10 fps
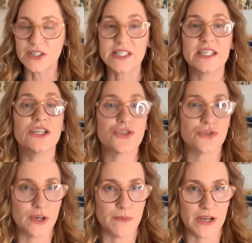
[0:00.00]
the
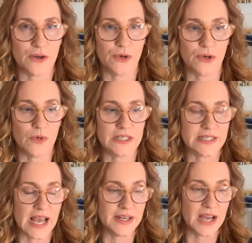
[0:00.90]
teacher that my career
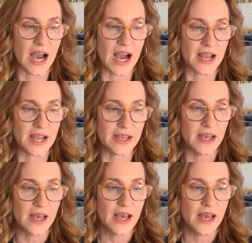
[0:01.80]
was, and I